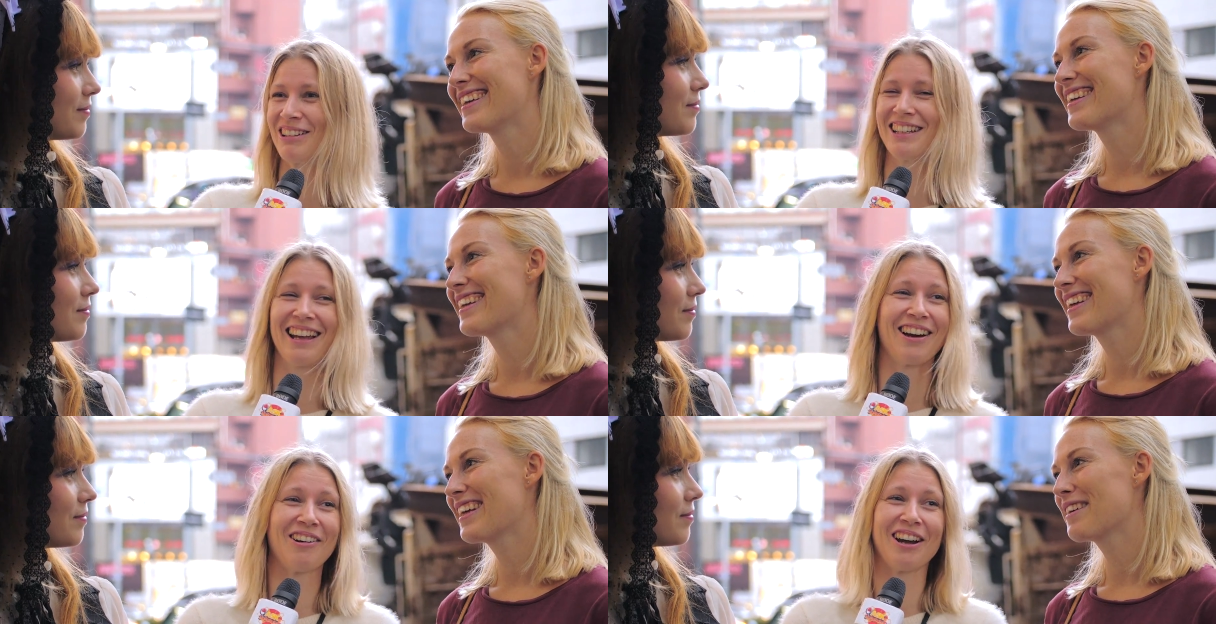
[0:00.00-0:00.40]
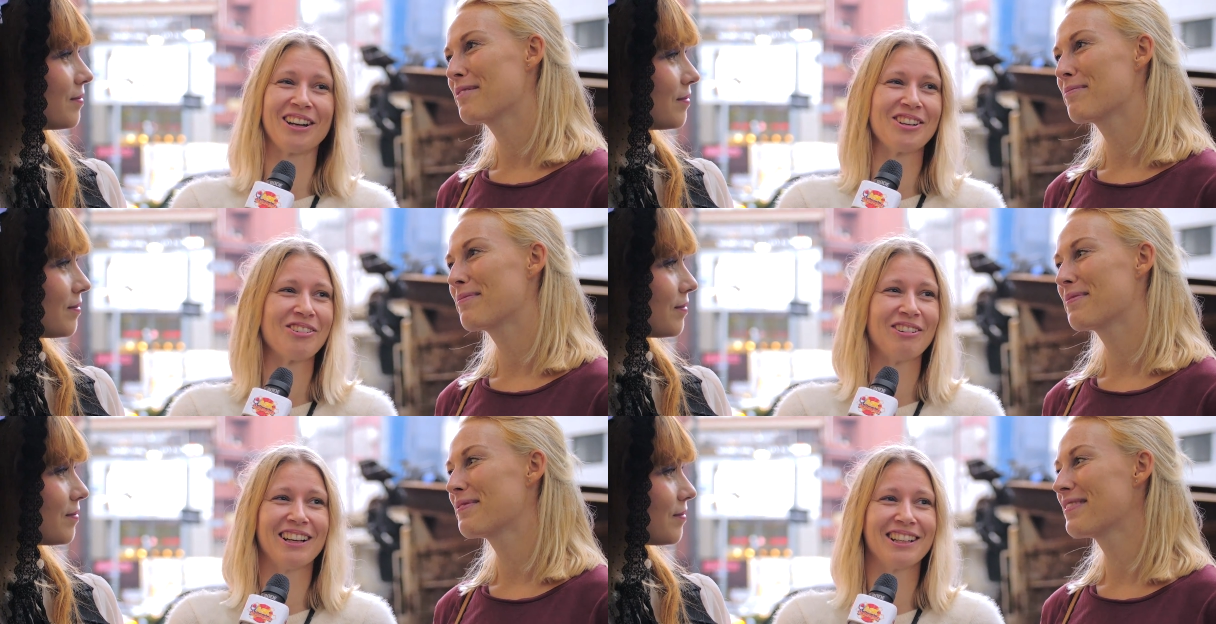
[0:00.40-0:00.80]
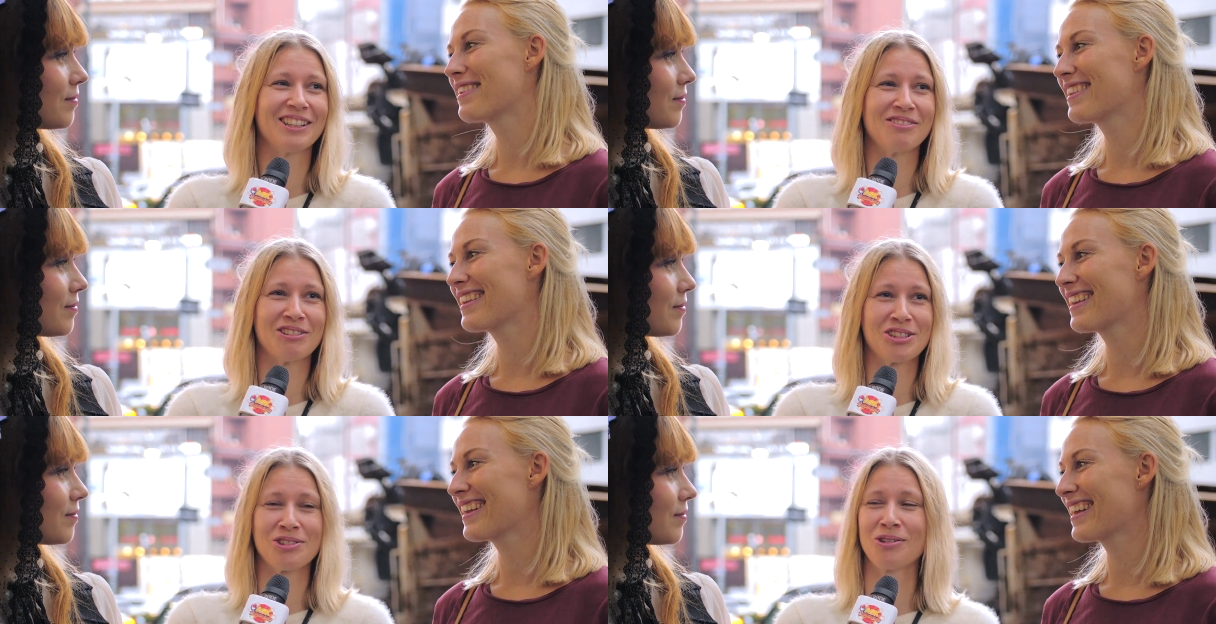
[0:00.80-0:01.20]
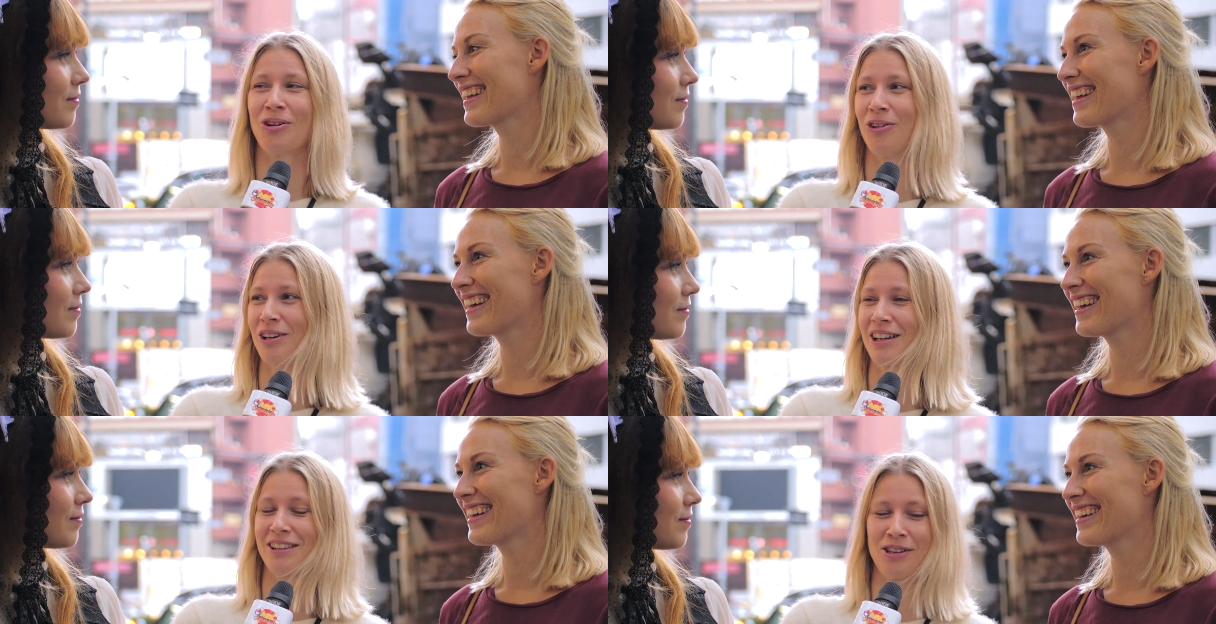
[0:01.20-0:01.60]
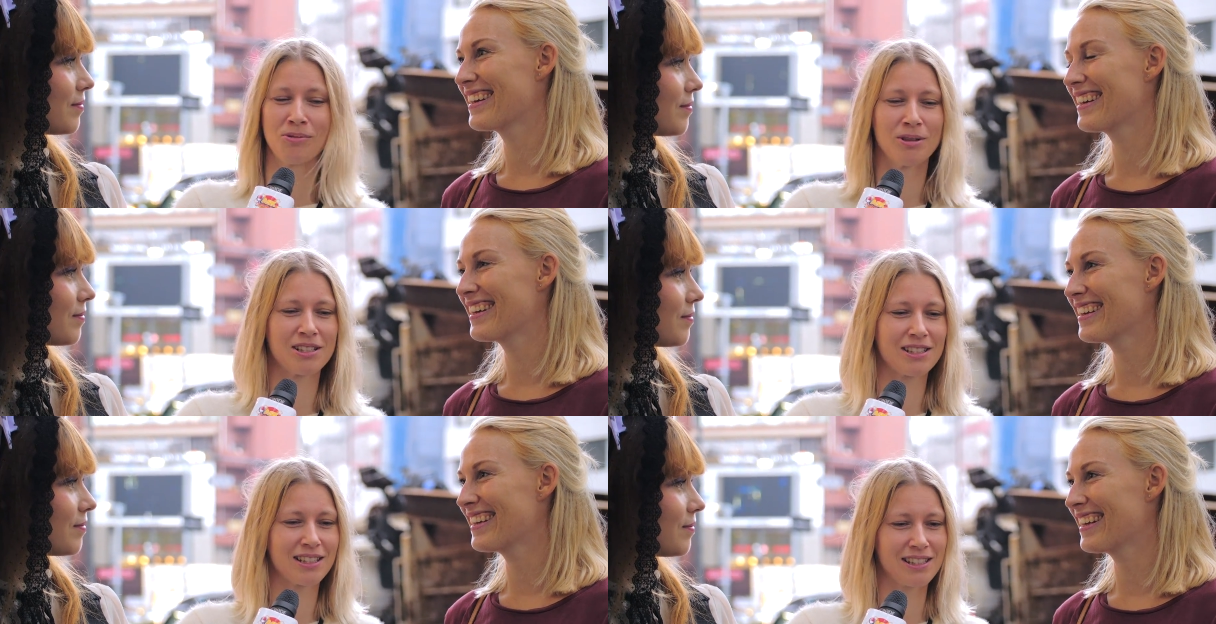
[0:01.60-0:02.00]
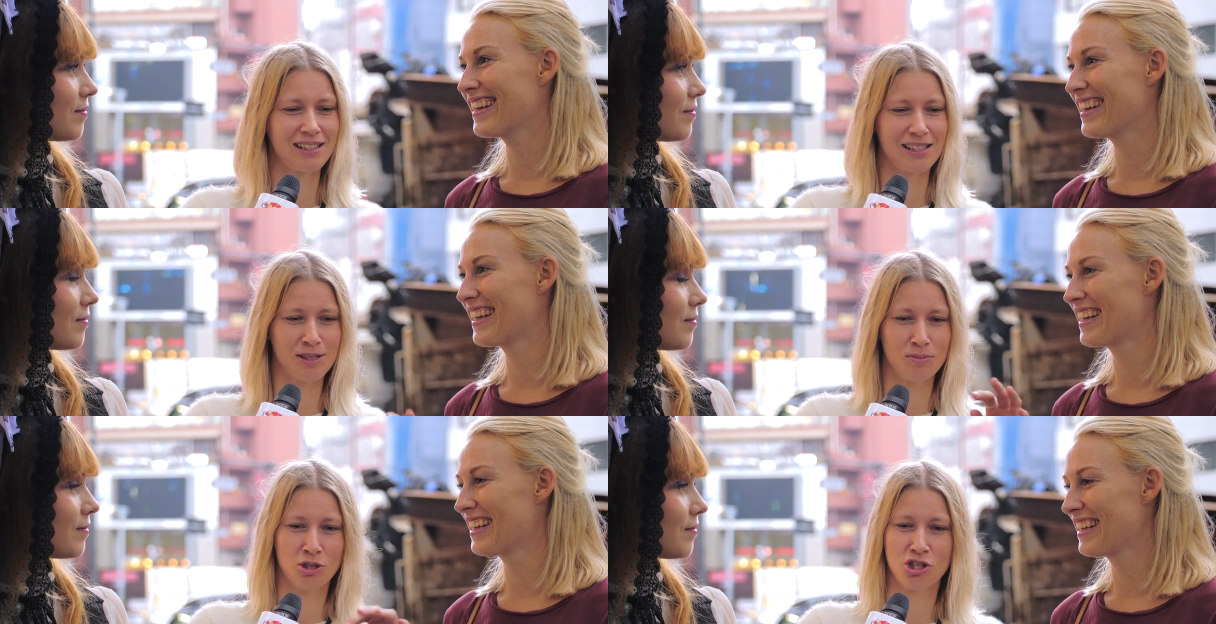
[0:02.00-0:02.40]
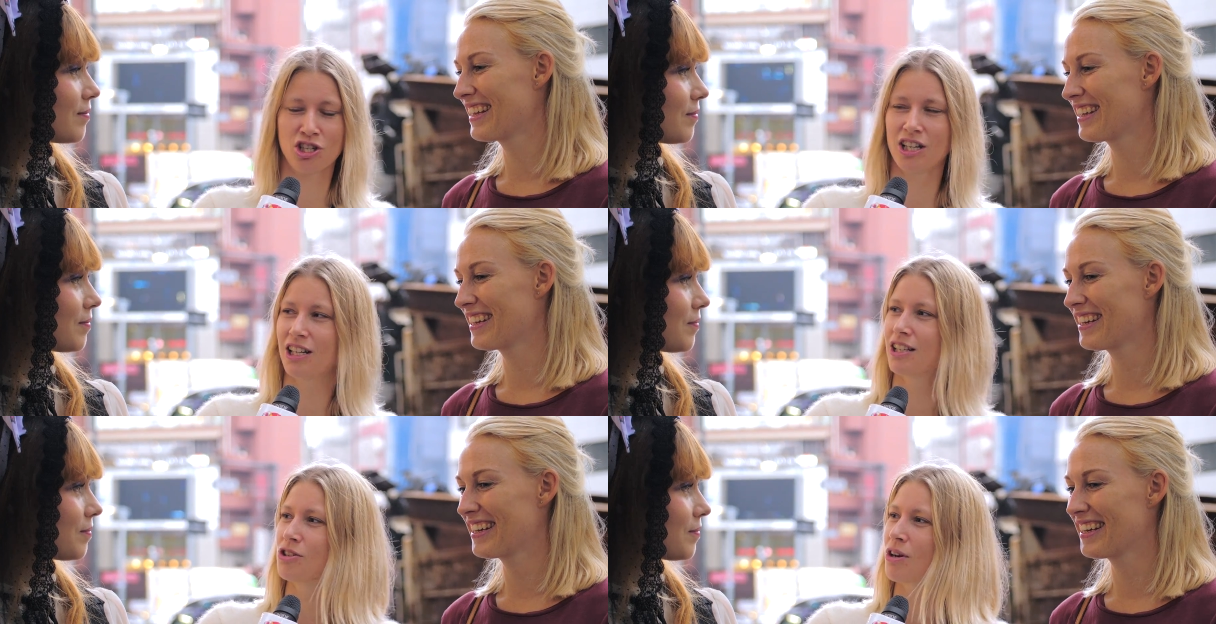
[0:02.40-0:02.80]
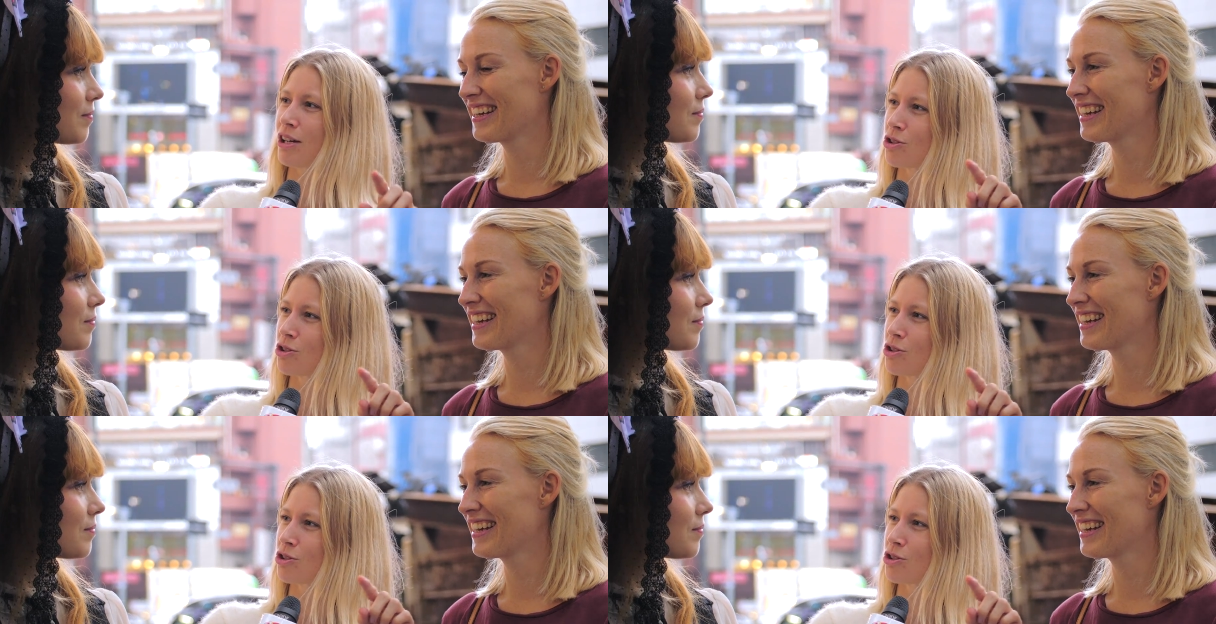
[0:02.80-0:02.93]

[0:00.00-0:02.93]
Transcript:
Speaker 1: we had no idea what to order, and there was this machine you